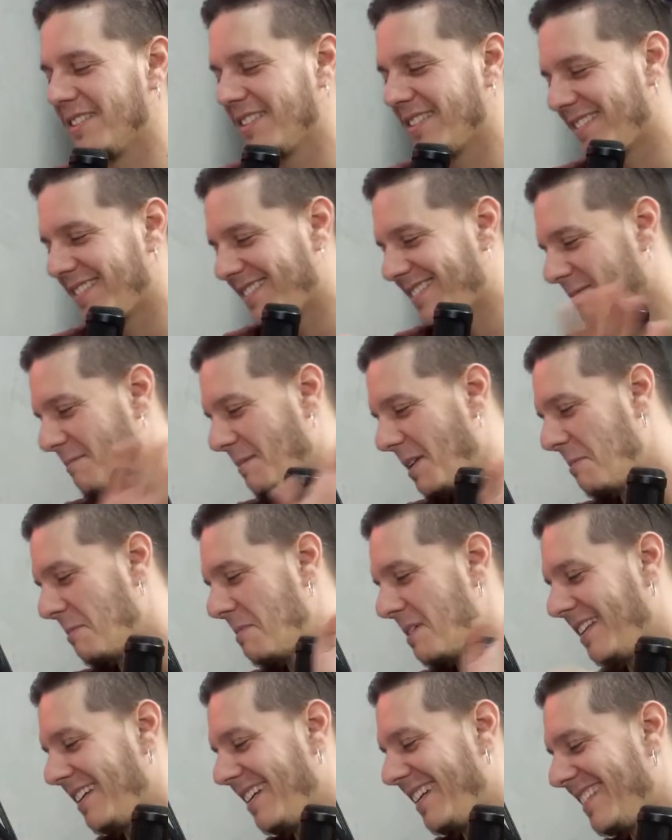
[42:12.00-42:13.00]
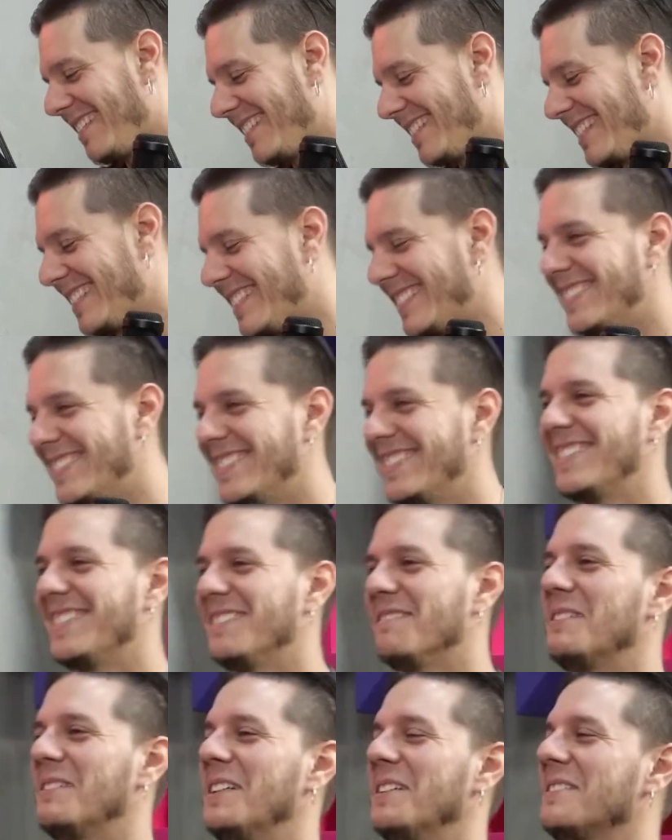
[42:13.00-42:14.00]
Maybe later.
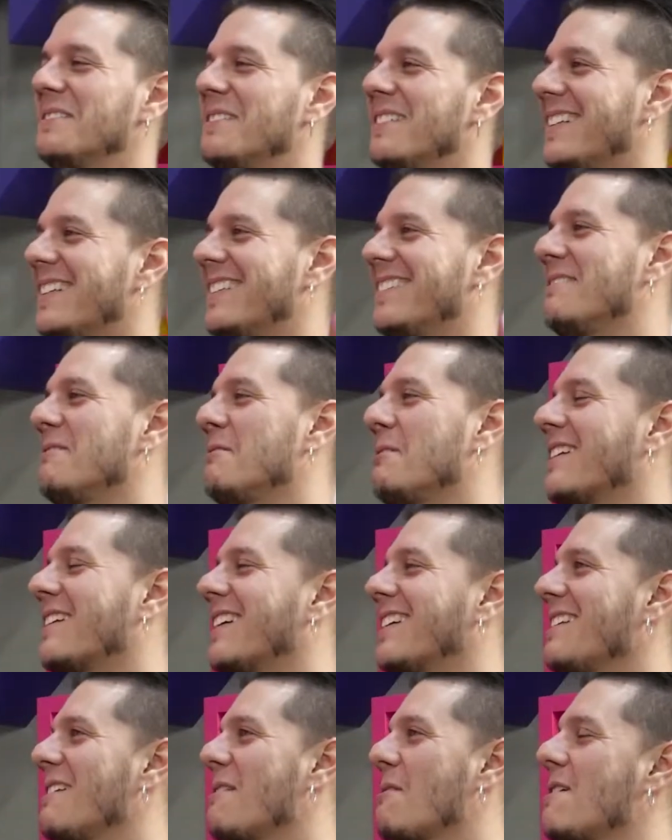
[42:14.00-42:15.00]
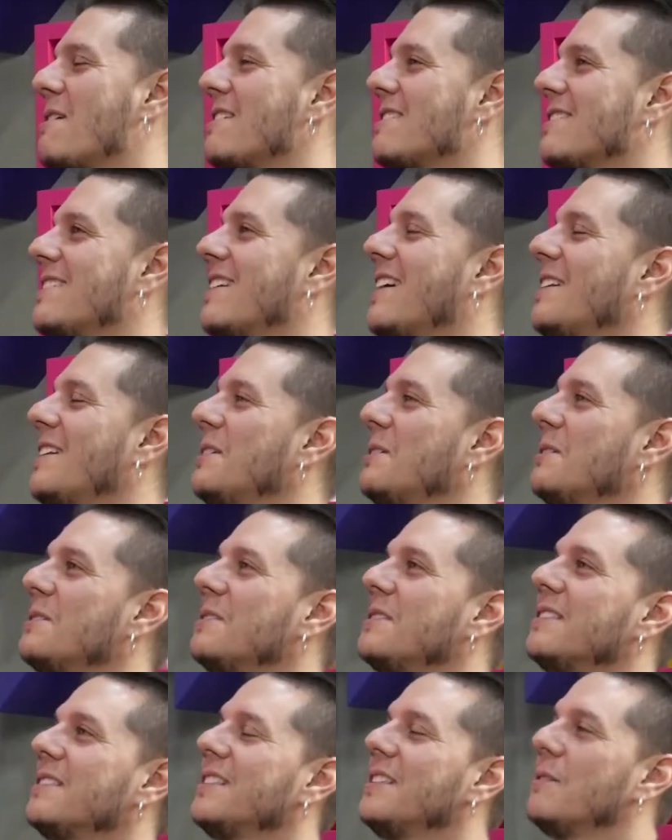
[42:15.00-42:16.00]
What are the things that you
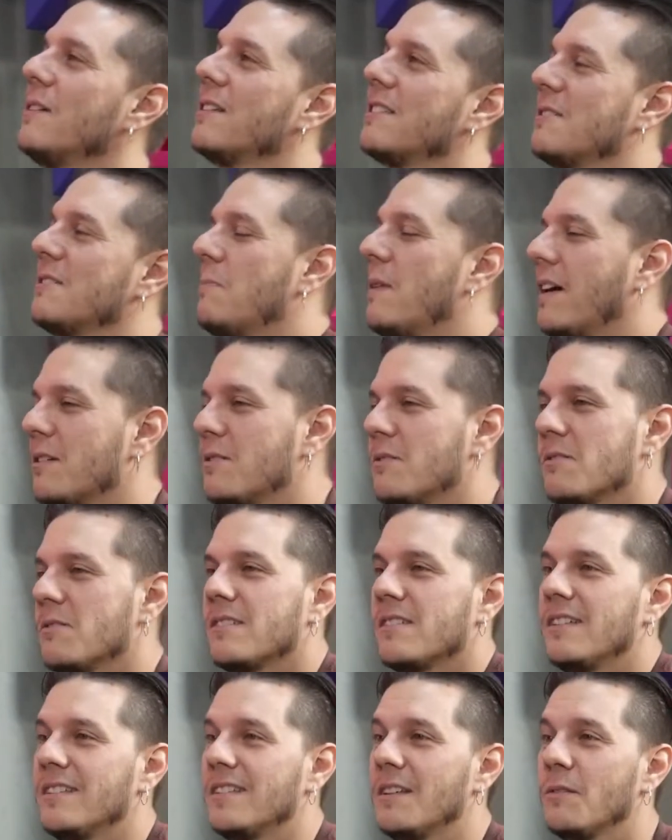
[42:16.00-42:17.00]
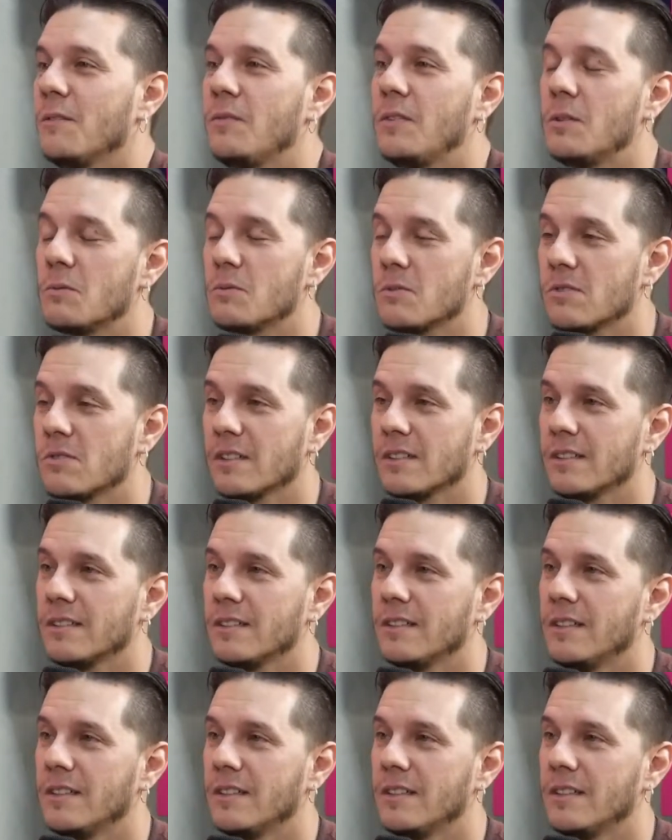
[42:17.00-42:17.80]
expect to see in the future?